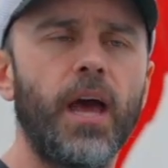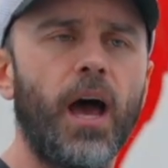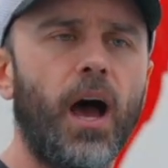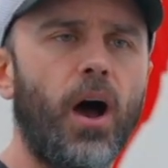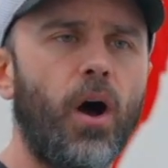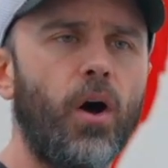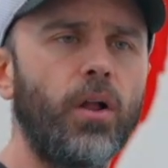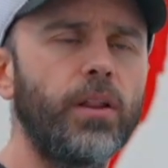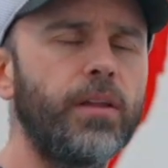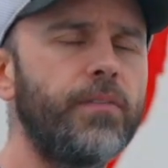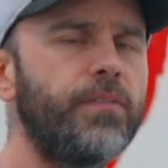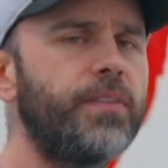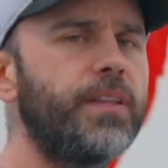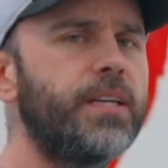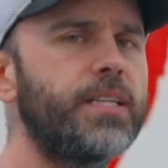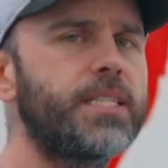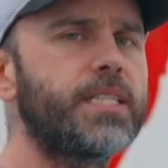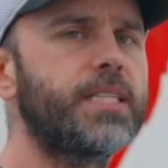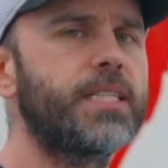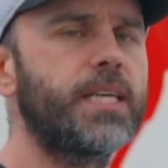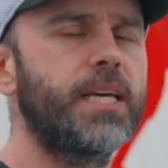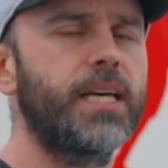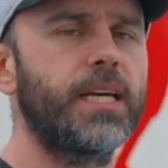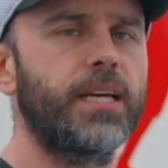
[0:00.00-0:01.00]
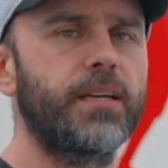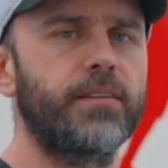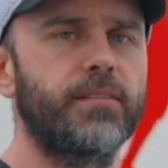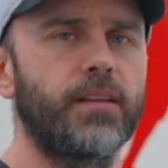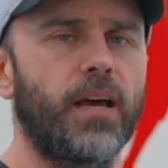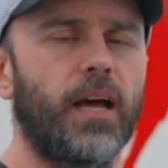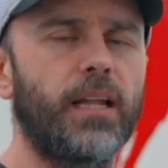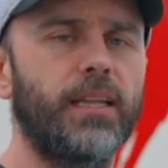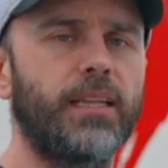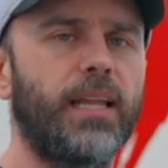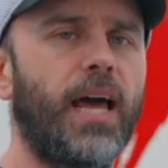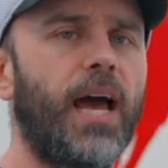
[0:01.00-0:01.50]
all of these things
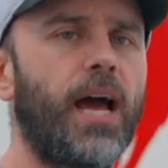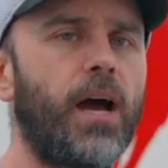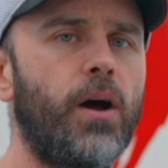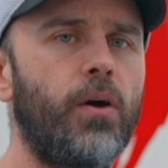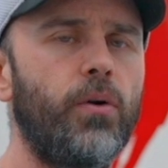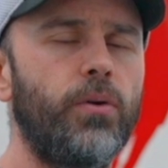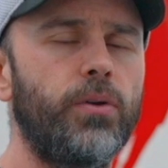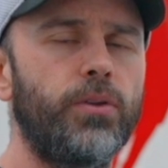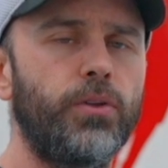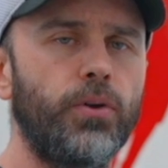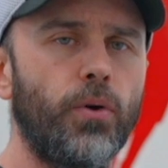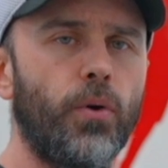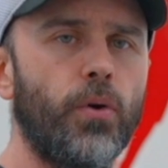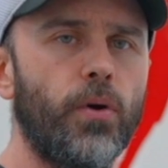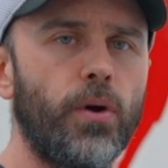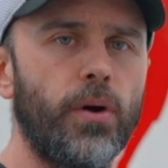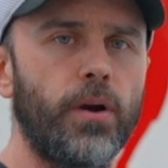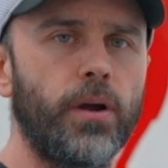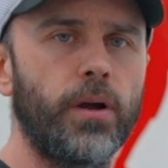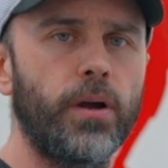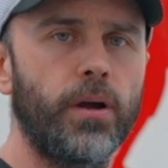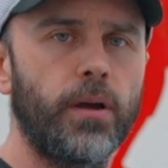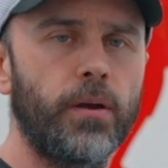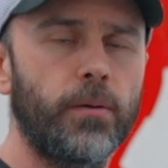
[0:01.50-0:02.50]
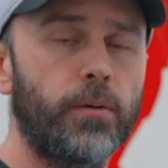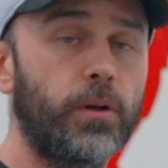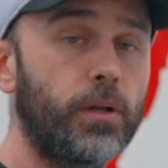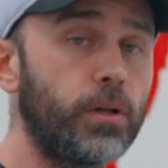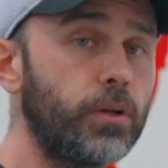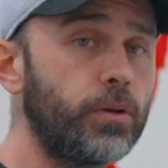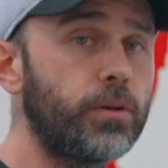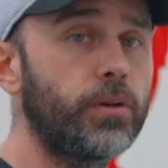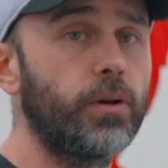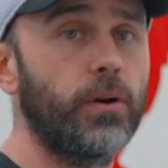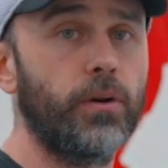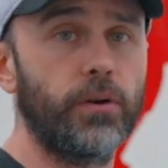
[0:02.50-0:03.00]
allow your
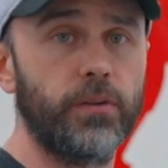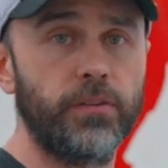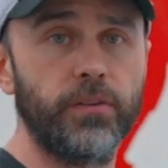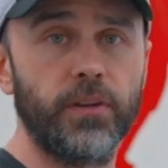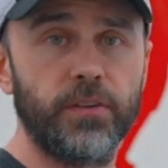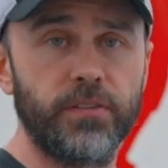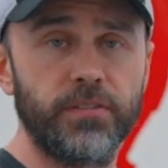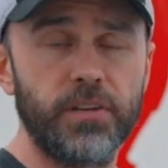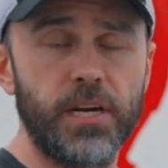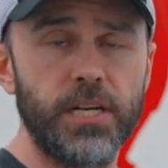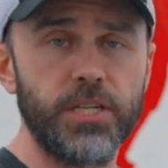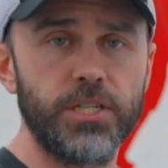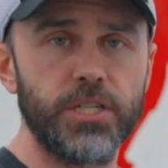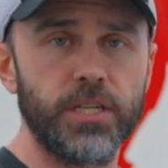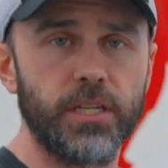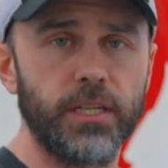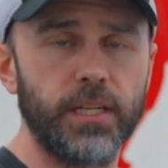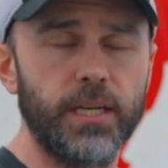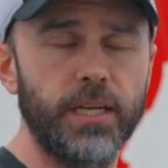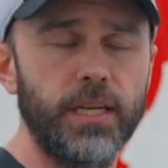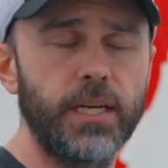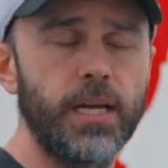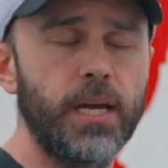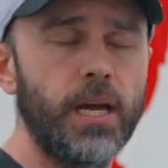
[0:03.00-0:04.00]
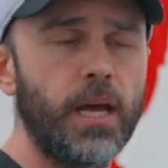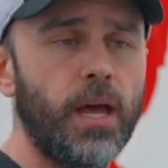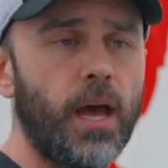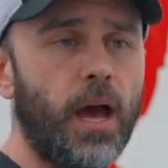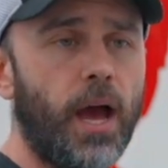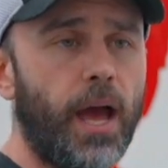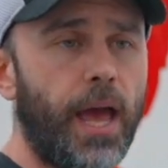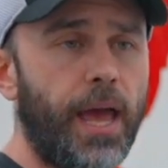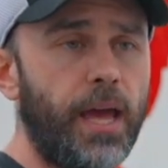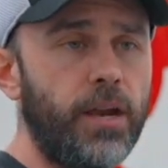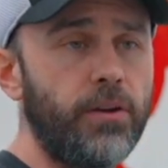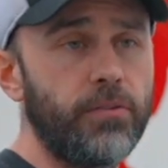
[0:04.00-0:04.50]
glucose essentially
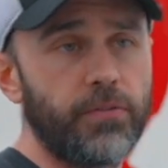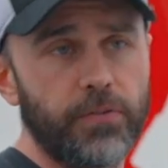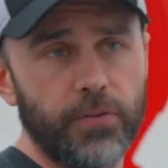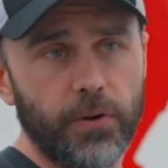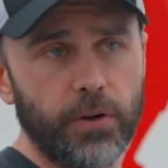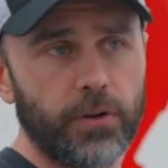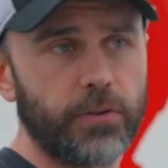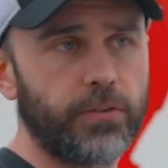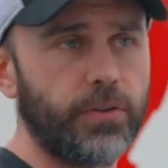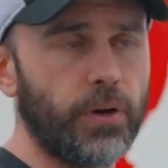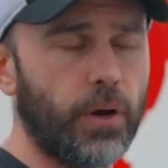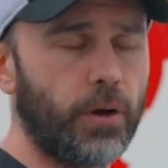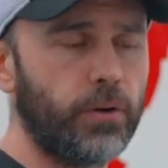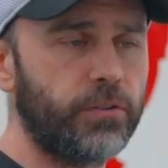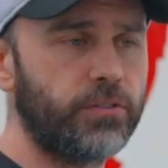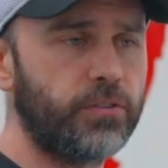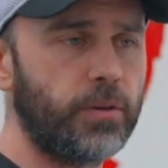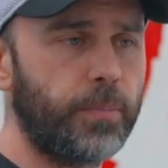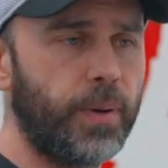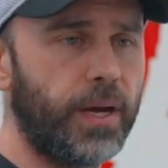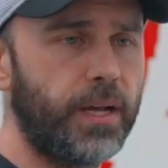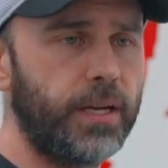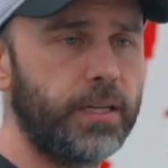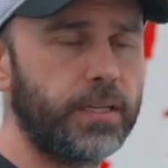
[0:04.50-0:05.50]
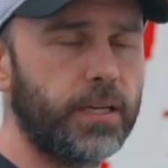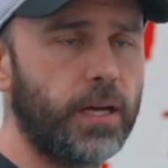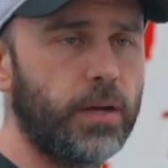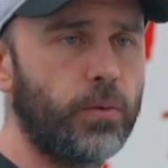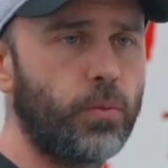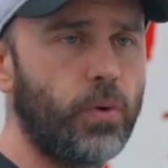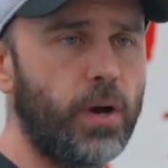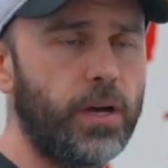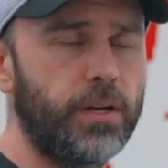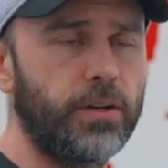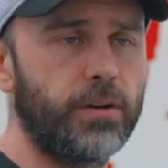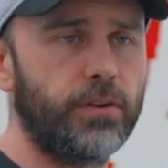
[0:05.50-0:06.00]
and fructose, depending
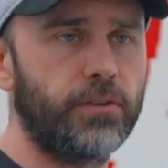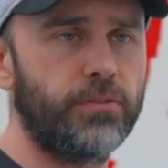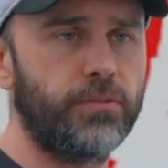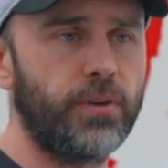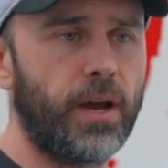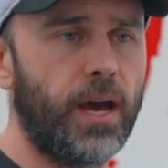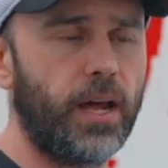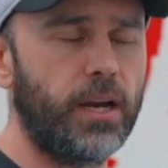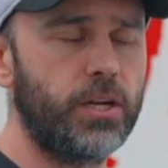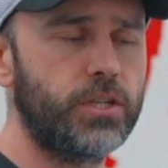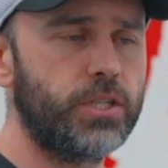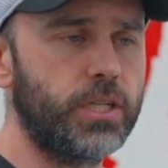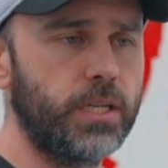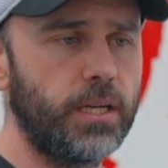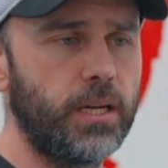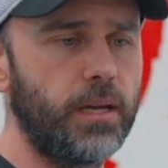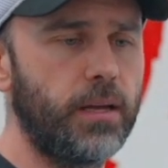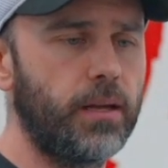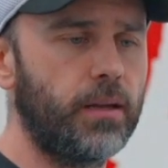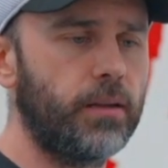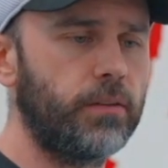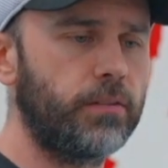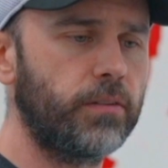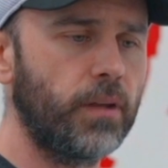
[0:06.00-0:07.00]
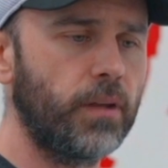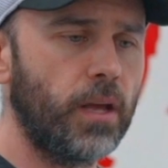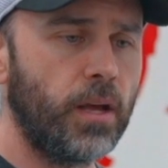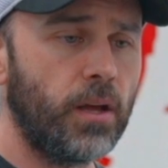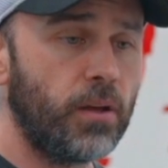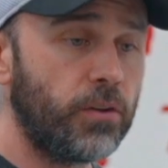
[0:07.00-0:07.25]
on what your strategy is,